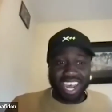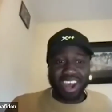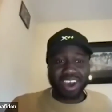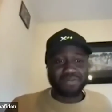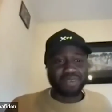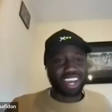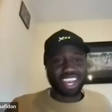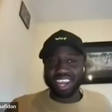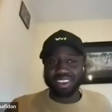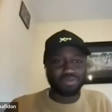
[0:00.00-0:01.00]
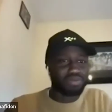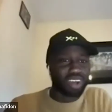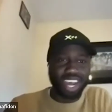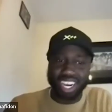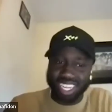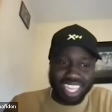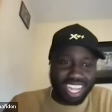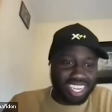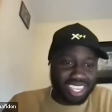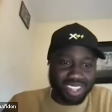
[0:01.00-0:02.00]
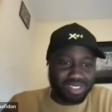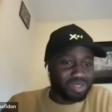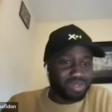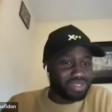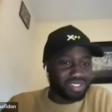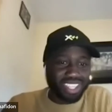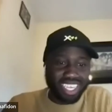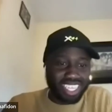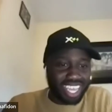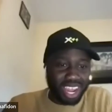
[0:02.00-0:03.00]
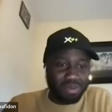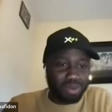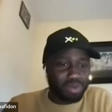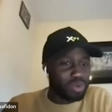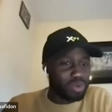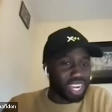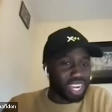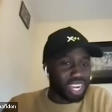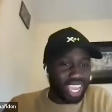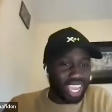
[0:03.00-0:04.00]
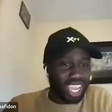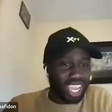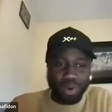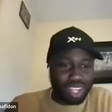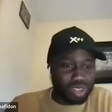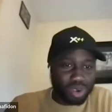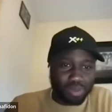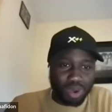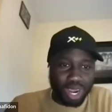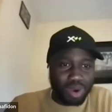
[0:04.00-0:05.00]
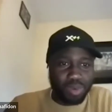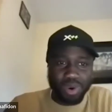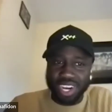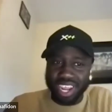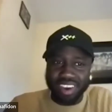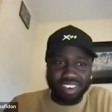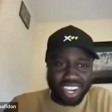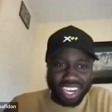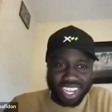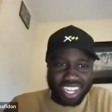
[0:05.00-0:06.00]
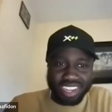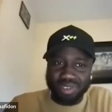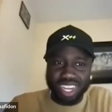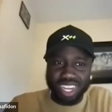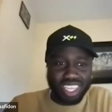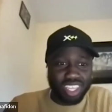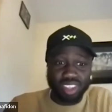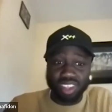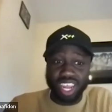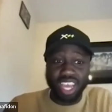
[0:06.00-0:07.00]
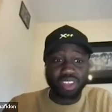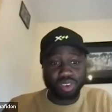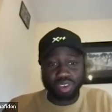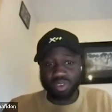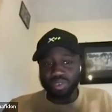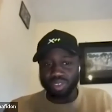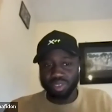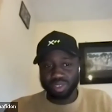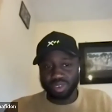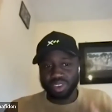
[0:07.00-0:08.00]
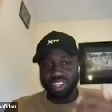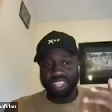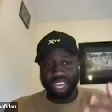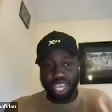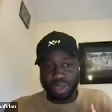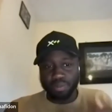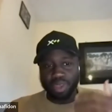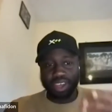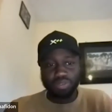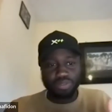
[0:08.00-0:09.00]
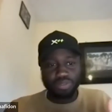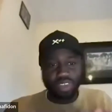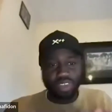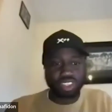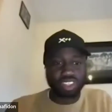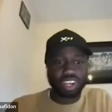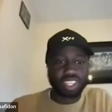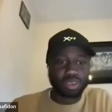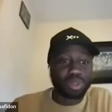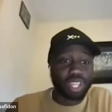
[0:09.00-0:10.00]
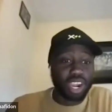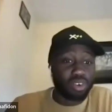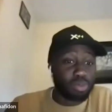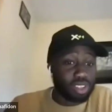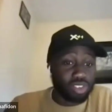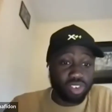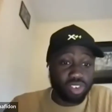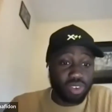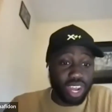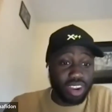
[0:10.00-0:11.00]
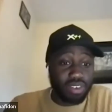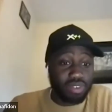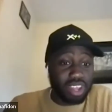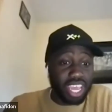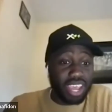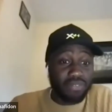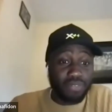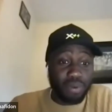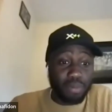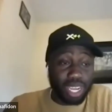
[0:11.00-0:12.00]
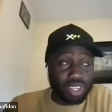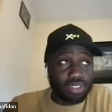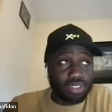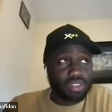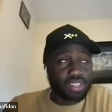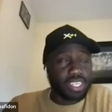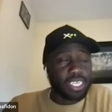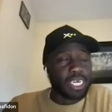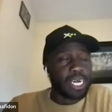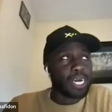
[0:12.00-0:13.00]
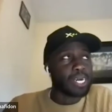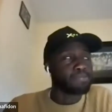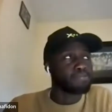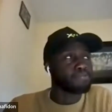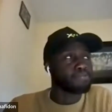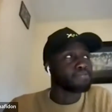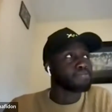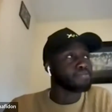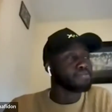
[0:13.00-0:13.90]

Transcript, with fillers: um, and kind of understanding these kind of people, what they care about, what they talk about, what they're reading, what they're seeing, so that you can also do the same thing and start to build that repository of kind of information um,